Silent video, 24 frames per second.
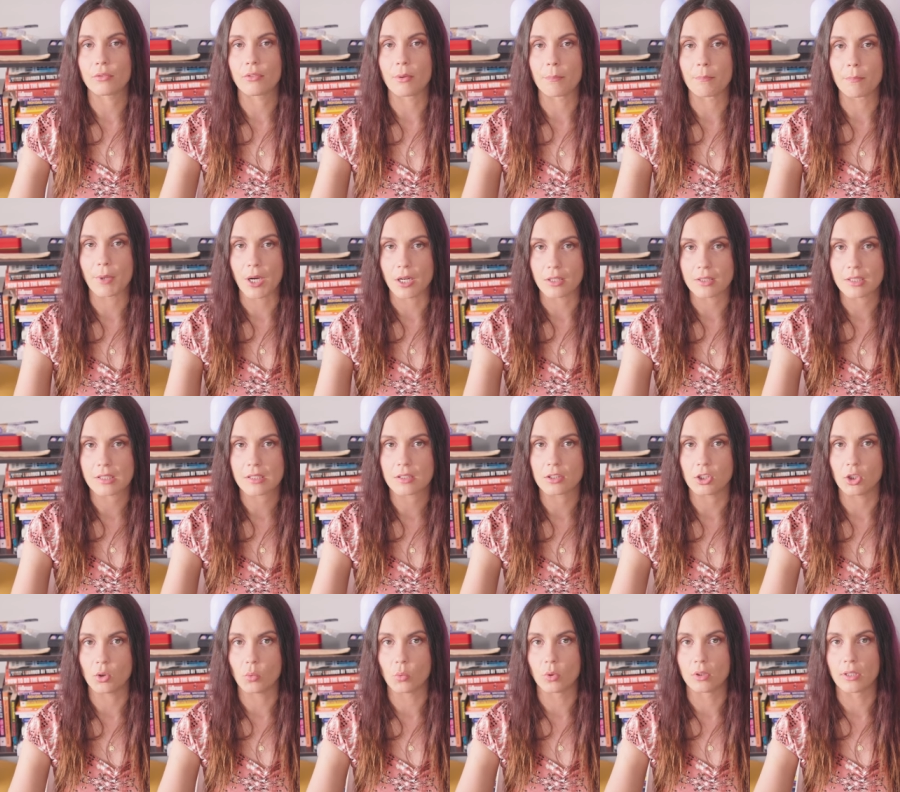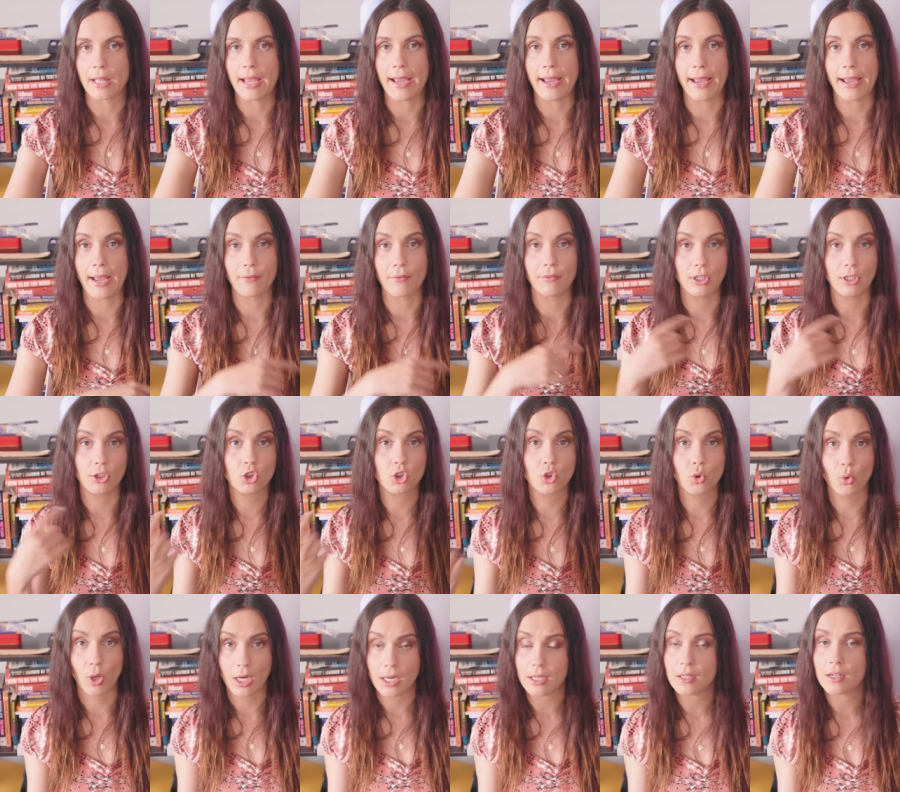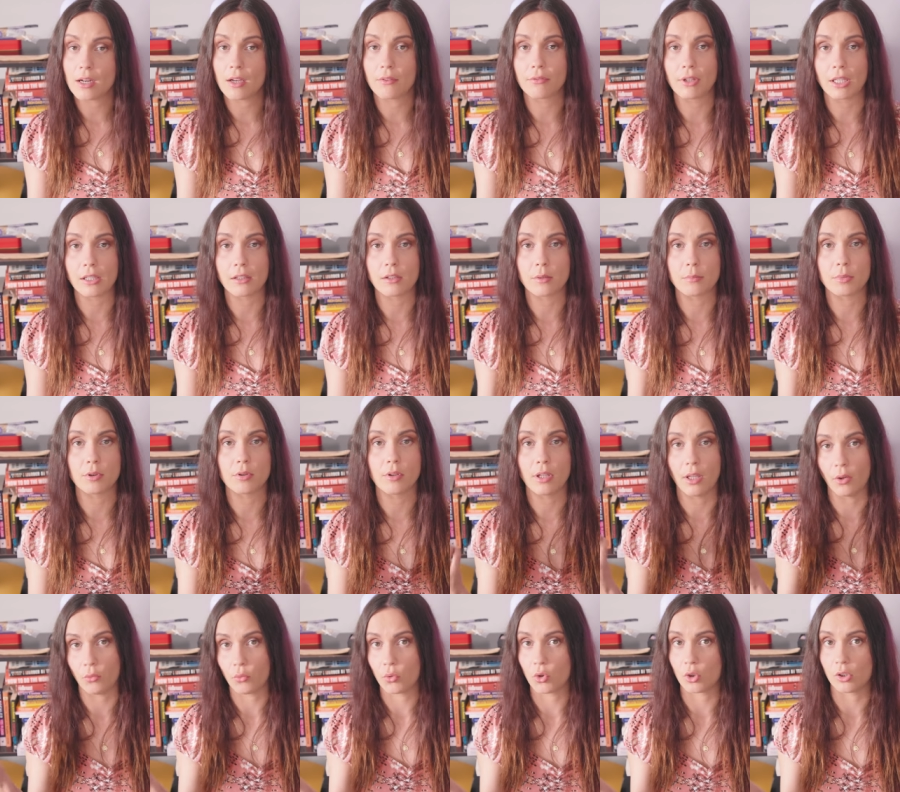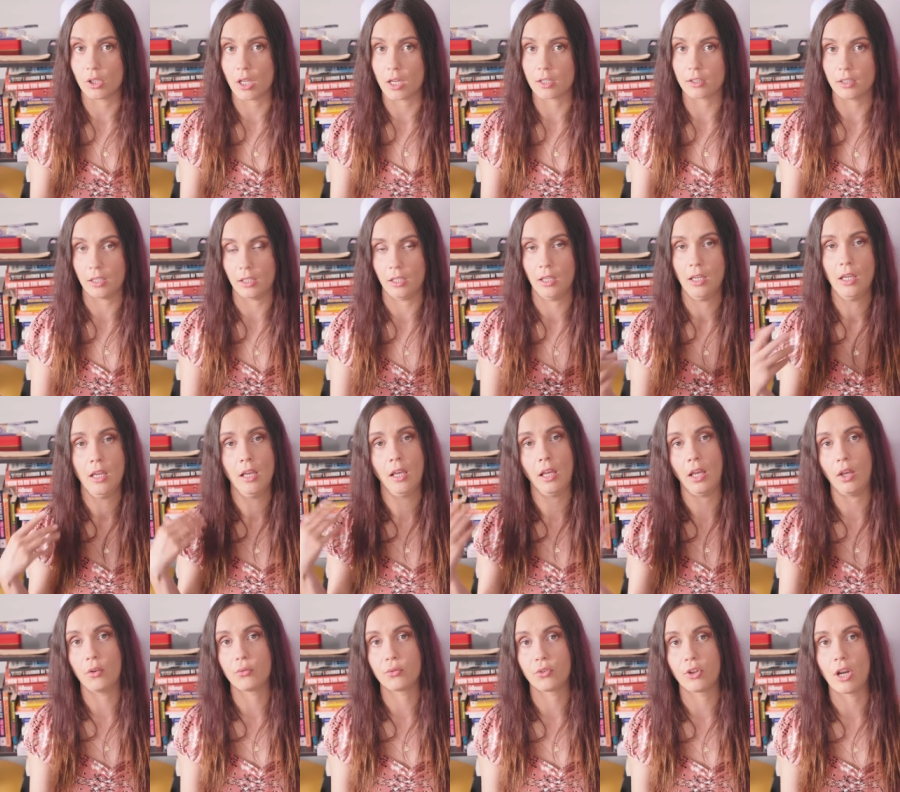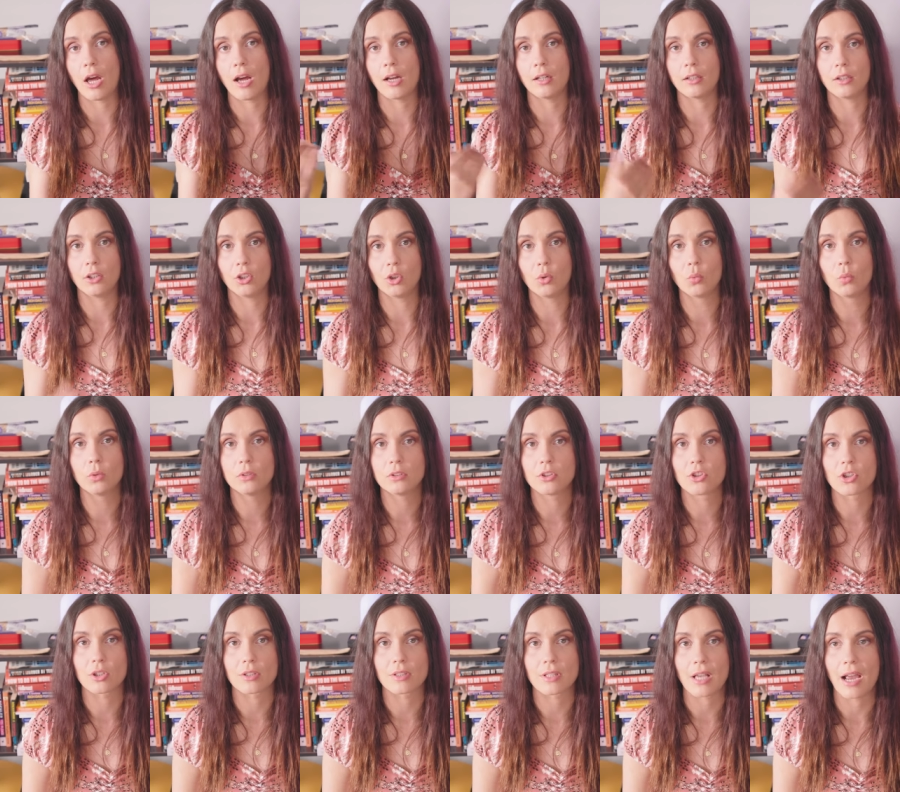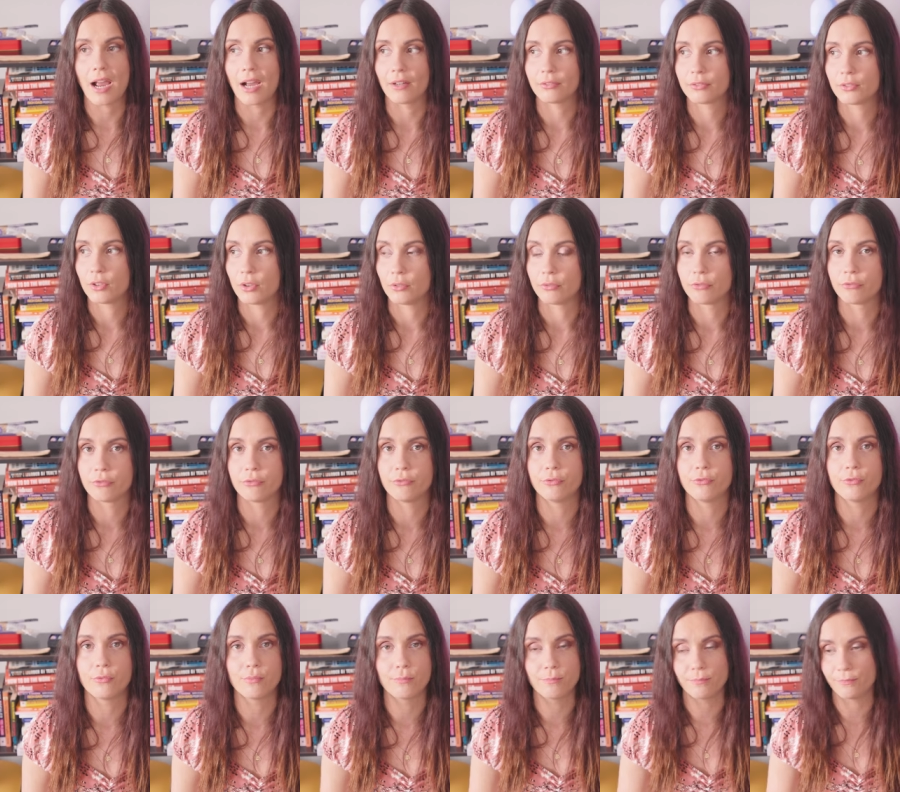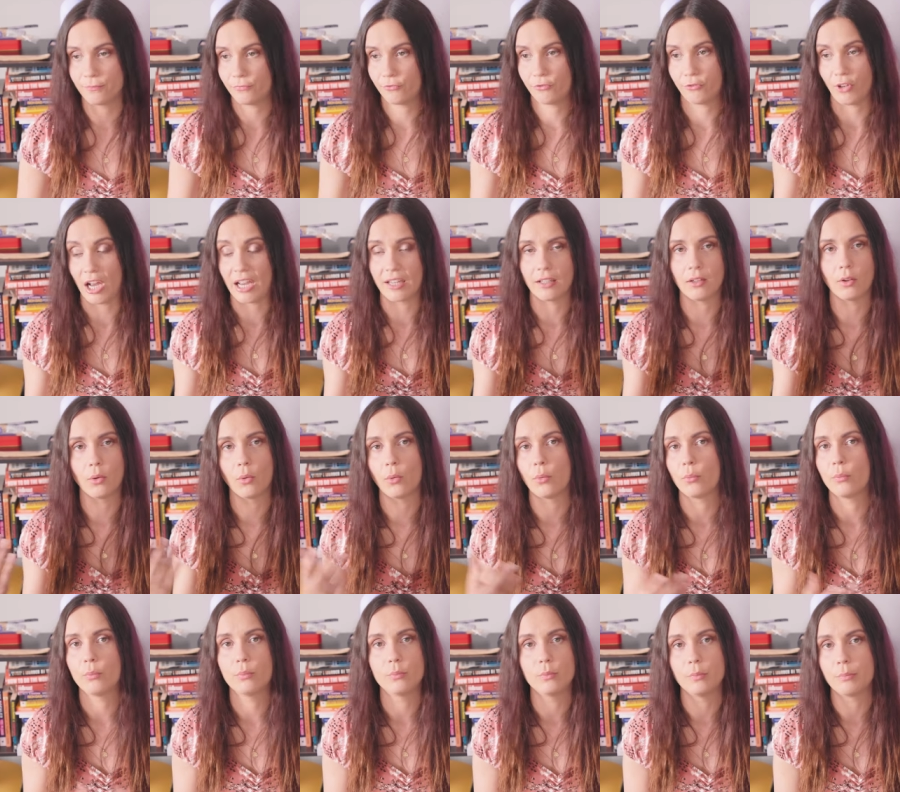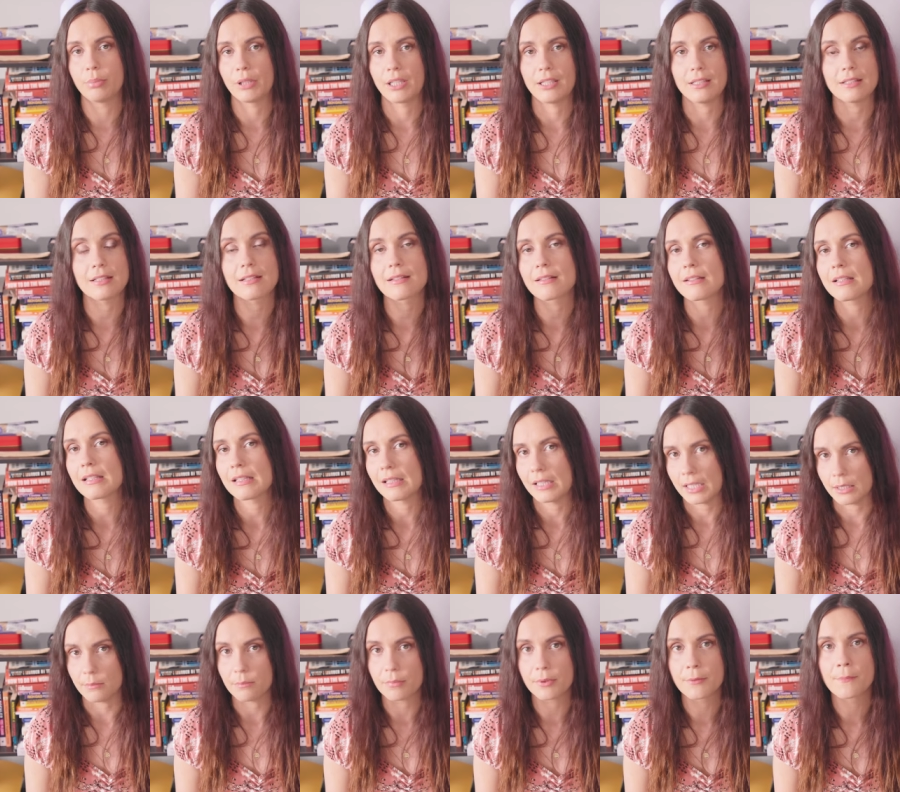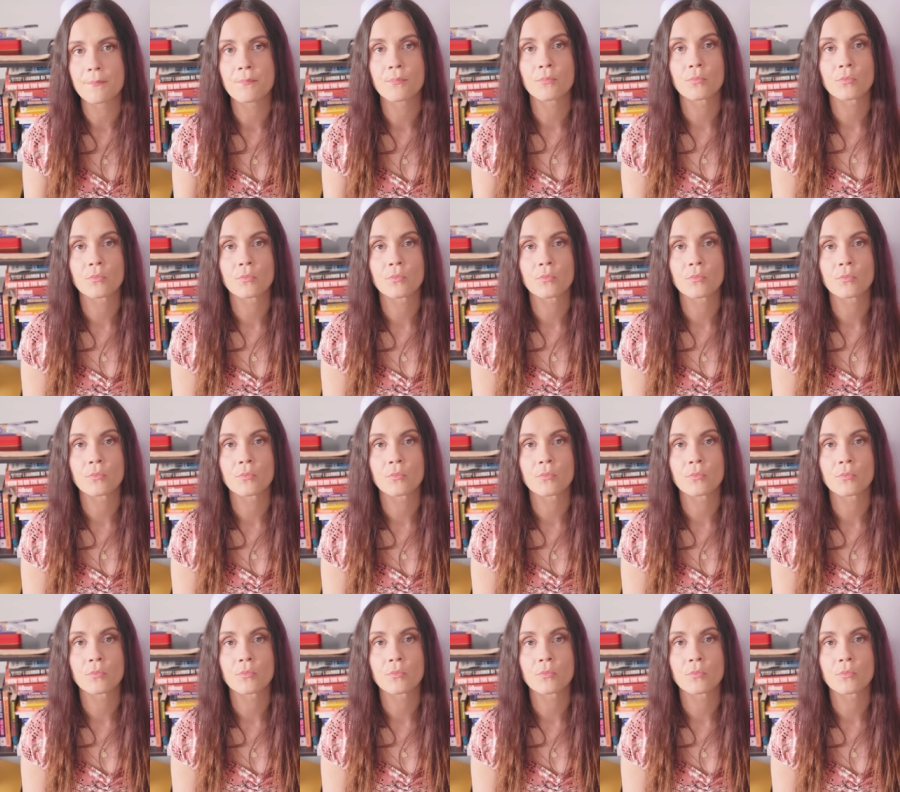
of a bus, you will have a train available if you're lucky. If not, you will just have to f- find a place to sleep.